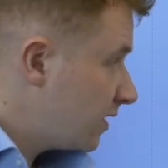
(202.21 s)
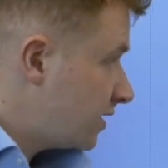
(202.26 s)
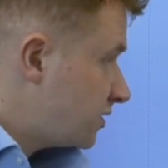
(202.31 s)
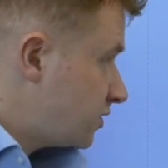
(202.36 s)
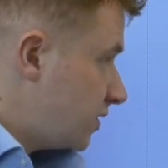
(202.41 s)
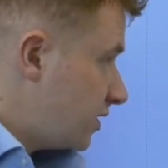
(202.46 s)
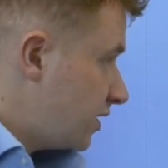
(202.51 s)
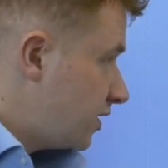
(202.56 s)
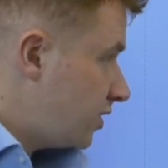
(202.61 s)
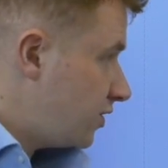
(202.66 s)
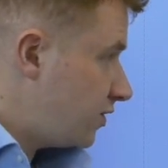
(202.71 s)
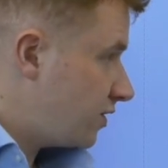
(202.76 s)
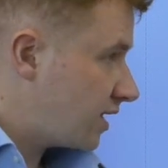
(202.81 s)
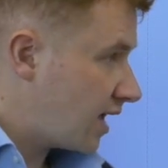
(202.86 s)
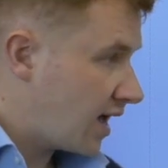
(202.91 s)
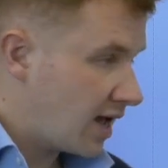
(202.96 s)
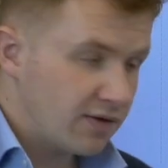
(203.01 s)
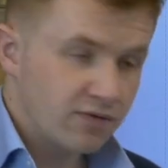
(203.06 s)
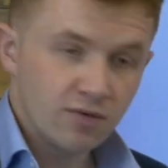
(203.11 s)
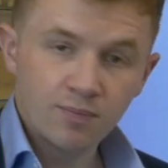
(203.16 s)
So in the
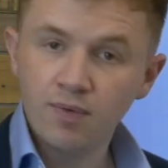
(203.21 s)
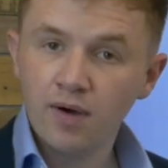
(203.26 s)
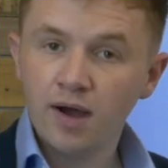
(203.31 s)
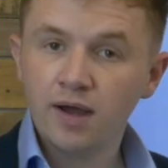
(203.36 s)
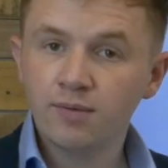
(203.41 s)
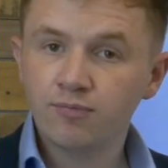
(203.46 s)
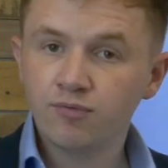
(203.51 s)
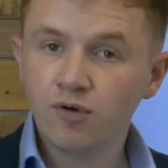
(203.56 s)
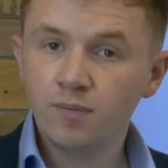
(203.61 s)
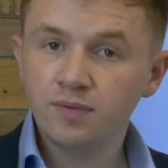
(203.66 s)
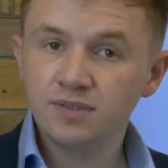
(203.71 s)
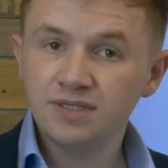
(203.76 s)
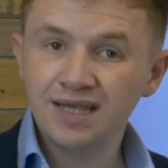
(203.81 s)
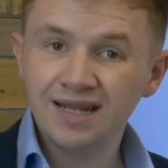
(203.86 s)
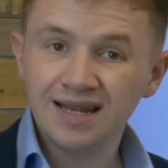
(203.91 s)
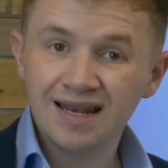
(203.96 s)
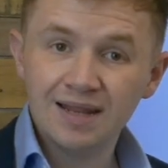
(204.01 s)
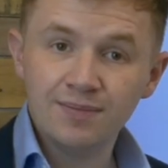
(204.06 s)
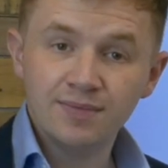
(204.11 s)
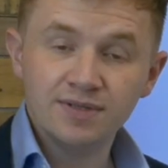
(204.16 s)
UK, if you're buying a property
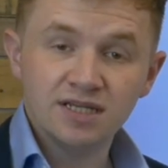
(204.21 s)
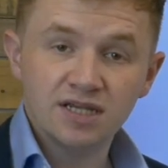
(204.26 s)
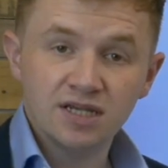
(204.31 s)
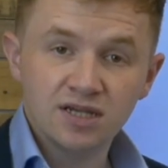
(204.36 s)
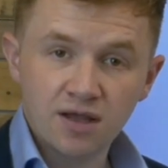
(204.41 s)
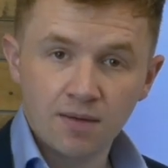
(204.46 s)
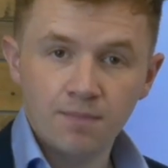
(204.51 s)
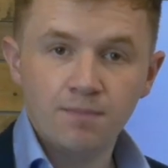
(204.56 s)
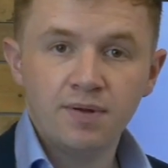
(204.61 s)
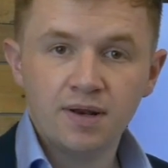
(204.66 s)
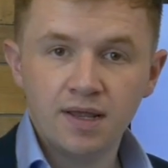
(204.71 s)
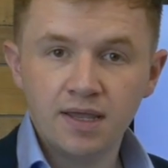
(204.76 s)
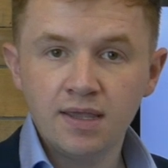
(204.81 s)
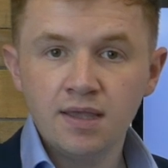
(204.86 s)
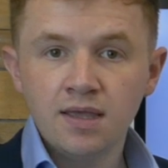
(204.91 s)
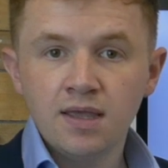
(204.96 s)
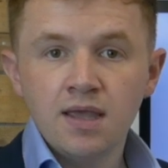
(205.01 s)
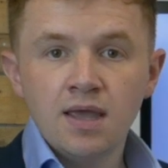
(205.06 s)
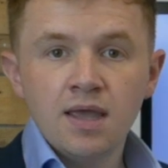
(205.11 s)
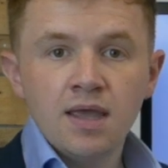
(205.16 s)
in a limited
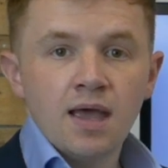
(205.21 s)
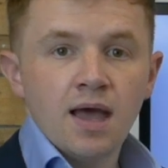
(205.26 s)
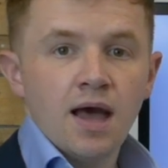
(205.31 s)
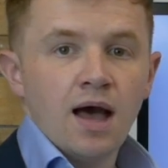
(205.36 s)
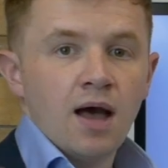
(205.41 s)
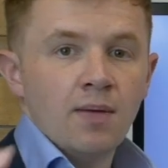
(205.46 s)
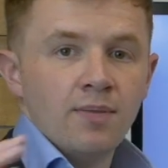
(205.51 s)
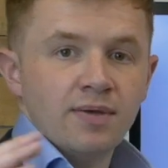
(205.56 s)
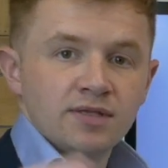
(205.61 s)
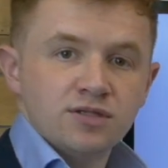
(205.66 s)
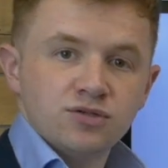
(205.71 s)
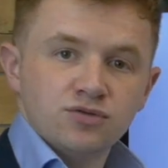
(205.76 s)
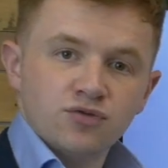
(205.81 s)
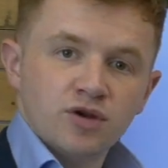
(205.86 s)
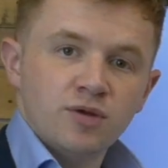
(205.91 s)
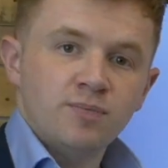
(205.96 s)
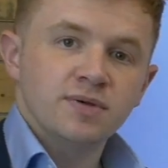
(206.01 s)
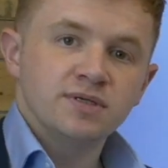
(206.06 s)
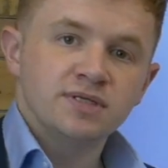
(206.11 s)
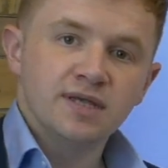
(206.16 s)
company, it's
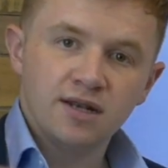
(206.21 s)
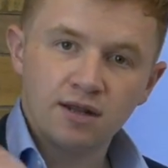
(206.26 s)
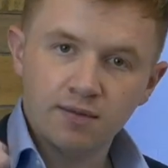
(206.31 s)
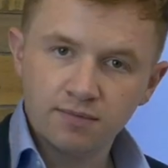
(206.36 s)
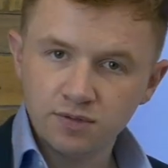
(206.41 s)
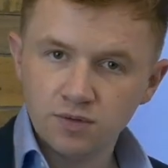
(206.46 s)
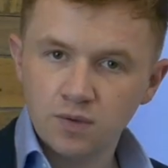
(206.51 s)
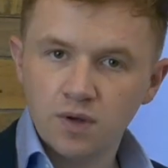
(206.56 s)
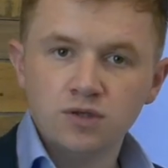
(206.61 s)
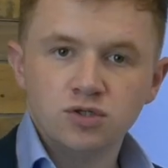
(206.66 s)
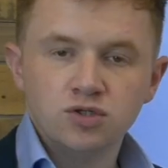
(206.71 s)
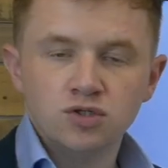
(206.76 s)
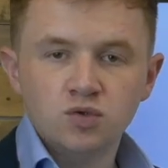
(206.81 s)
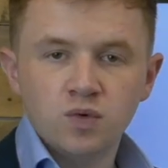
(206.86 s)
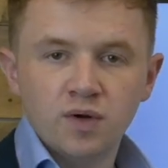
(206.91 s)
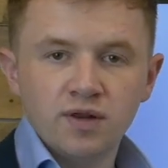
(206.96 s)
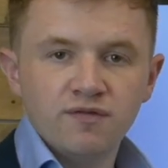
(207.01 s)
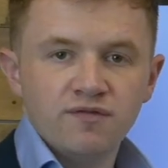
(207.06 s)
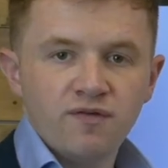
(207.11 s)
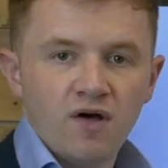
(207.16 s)
3% up to
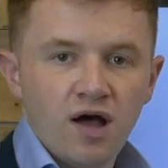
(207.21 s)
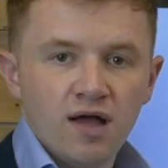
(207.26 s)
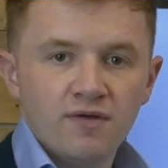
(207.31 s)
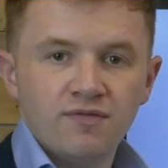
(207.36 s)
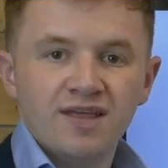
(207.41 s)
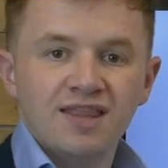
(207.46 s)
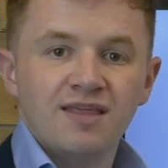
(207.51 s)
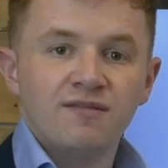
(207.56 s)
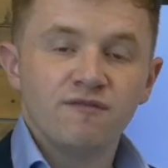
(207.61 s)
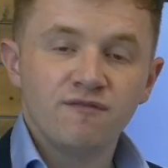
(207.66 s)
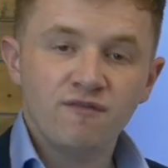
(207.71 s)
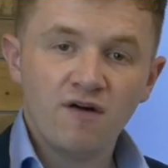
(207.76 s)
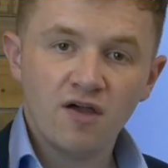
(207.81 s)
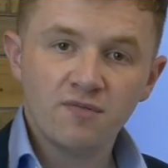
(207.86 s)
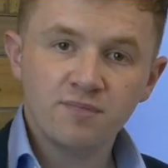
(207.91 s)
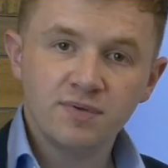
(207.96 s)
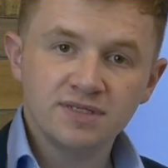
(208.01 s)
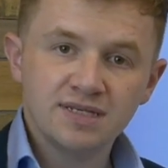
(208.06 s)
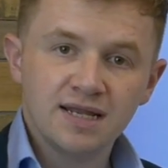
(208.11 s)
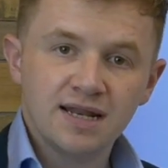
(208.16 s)
125 and then
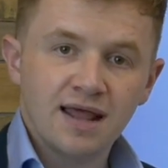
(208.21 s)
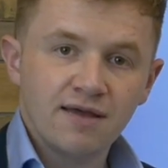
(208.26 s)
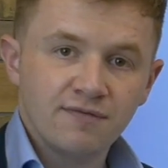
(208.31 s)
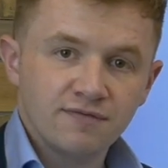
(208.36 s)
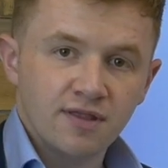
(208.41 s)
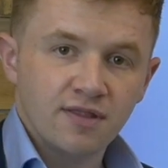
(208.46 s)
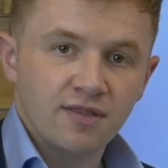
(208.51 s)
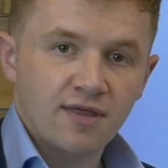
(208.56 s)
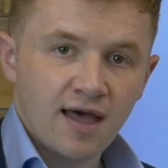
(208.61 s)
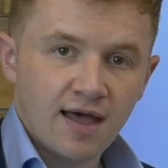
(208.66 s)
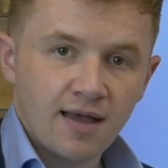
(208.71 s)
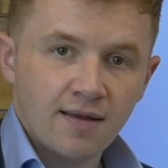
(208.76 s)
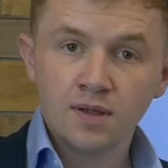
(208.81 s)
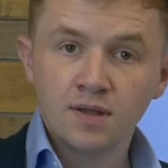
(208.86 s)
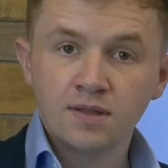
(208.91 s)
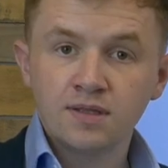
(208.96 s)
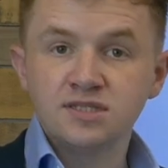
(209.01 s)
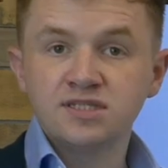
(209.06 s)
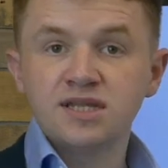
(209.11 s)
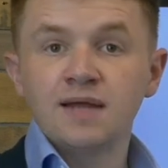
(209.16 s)
5% after that.
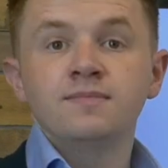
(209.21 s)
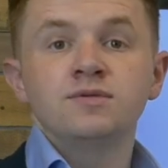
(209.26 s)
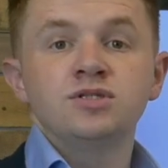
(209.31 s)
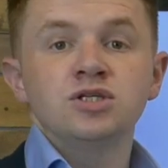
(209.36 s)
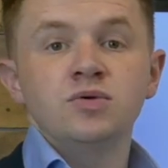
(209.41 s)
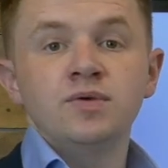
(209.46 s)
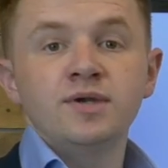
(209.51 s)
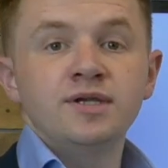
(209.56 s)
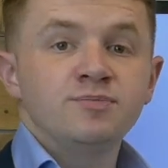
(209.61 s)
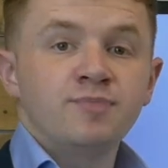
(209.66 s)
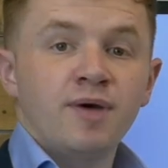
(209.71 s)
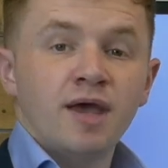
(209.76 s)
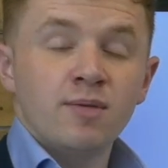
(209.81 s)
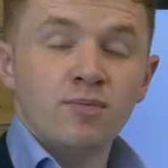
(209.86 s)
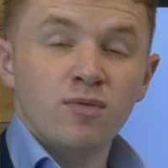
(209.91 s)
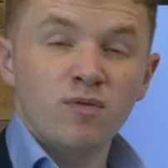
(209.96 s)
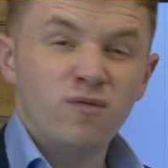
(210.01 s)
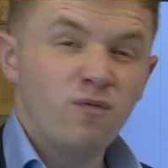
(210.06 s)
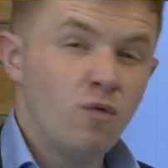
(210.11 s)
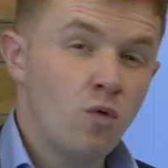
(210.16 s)
The stamp duty is
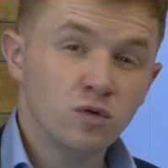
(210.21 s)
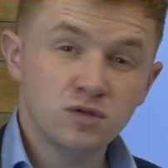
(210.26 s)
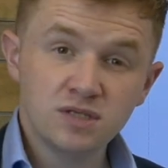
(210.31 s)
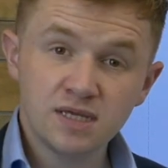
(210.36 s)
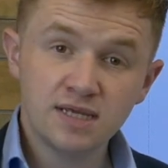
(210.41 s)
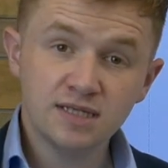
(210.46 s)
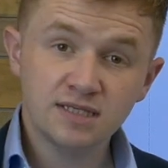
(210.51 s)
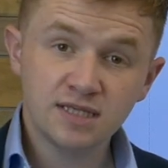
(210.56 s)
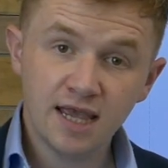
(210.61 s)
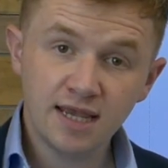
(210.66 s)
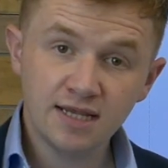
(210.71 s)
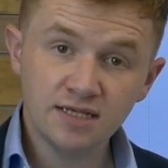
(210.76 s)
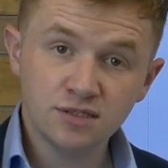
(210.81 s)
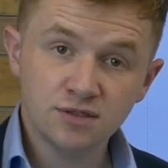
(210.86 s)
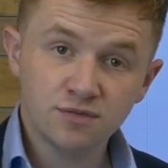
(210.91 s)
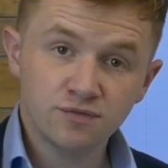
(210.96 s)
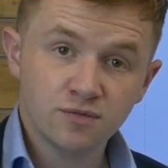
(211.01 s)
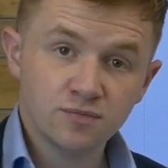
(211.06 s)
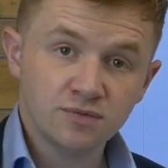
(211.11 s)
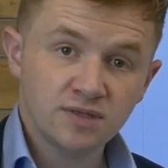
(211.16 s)
payable 14
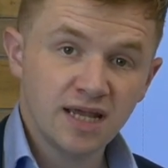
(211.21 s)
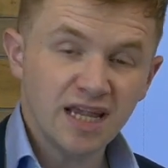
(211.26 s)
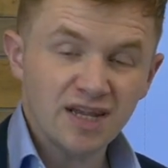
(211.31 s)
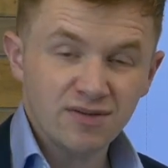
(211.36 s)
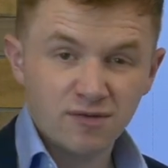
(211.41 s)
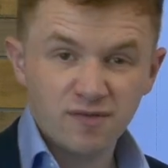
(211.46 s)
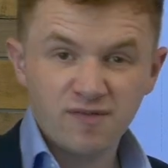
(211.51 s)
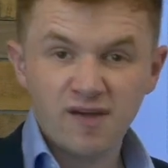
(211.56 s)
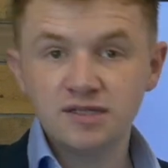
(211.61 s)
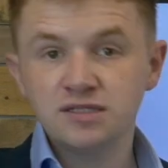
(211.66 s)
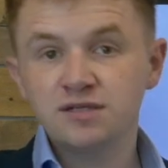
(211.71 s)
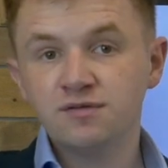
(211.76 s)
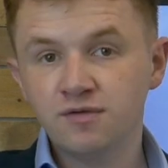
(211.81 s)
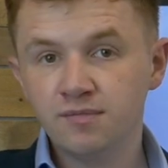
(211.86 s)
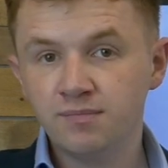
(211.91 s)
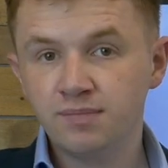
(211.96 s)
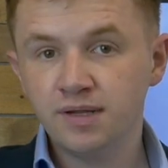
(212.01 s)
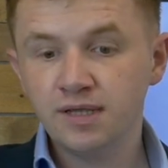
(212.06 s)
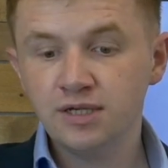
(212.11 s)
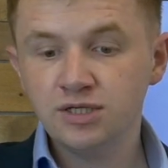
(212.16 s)
days from date of effective
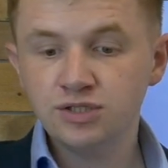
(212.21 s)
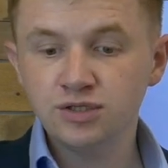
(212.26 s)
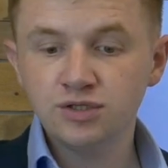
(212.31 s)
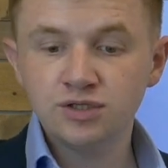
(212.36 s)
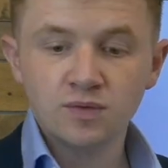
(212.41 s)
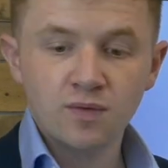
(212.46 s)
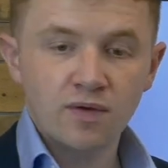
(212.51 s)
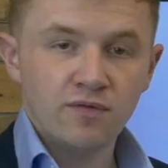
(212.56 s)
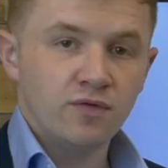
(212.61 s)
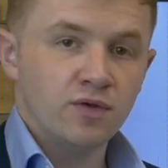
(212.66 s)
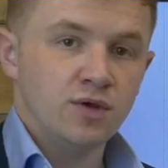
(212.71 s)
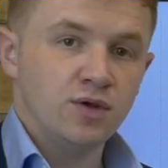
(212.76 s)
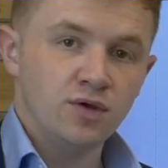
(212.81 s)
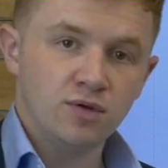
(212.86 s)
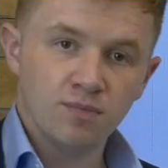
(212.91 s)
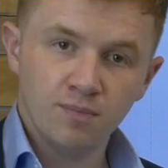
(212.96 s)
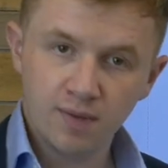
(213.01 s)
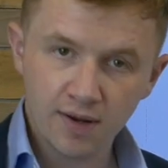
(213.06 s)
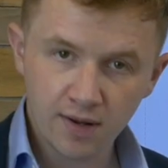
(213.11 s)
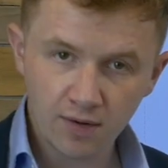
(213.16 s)
completion, so whether you
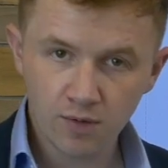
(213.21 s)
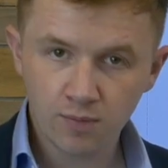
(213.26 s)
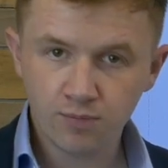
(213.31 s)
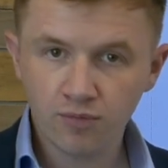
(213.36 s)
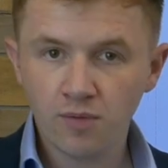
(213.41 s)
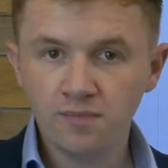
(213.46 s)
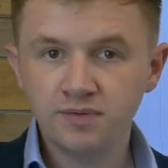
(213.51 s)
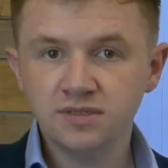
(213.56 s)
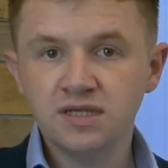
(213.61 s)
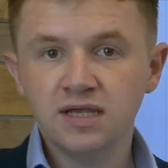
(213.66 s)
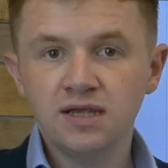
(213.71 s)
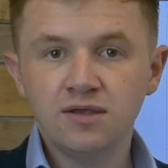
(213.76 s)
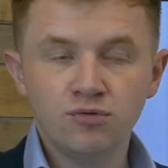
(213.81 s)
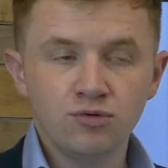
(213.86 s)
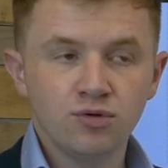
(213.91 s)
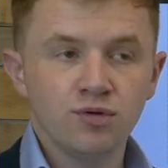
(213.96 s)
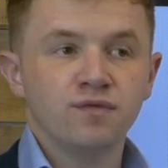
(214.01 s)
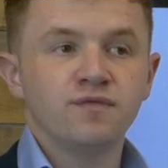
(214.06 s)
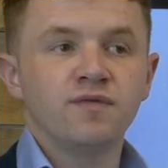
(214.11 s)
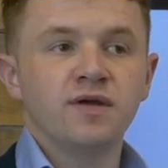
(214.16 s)
complete on the property
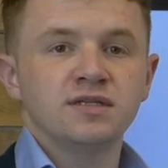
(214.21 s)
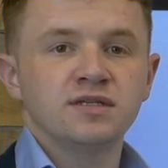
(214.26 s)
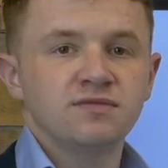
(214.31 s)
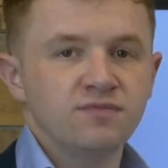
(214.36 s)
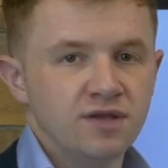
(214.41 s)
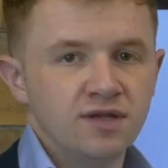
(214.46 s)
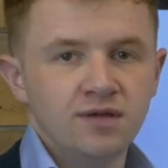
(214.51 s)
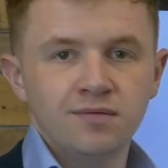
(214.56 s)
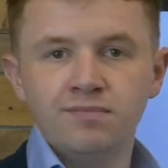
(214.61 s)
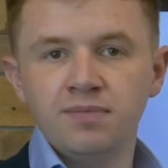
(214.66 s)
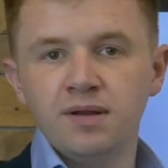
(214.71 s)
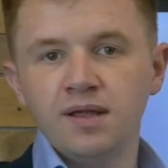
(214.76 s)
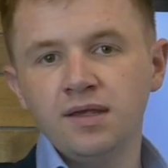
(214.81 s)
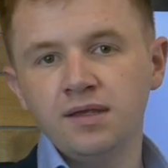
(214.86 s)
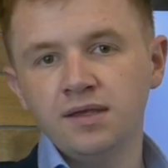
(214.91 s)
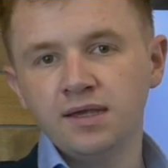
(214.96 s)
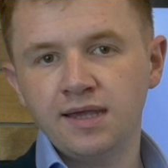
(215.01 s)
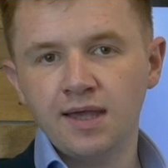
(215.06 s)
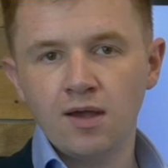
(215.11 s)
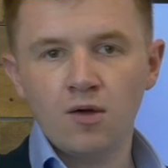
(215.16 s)
or you effectively
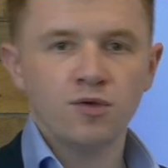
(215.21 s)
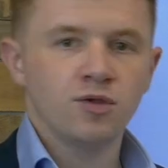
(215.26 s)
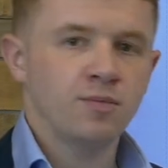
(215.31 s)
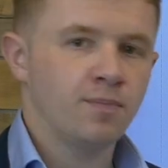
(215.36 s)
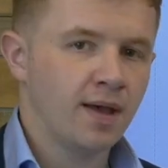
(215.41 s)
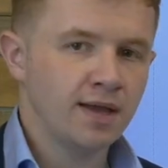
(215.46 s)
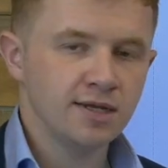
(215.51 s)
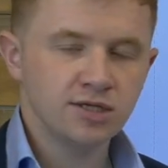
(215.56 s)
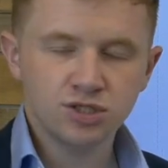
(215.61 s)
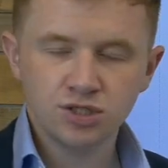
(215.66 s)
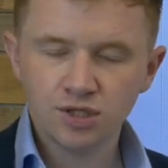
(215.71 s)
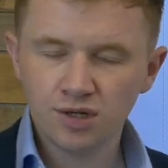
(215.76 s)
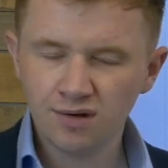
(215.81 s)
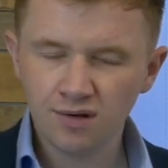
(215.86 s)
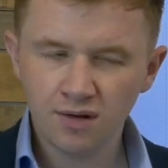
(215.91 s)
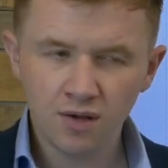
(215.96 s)
complete, you get occupation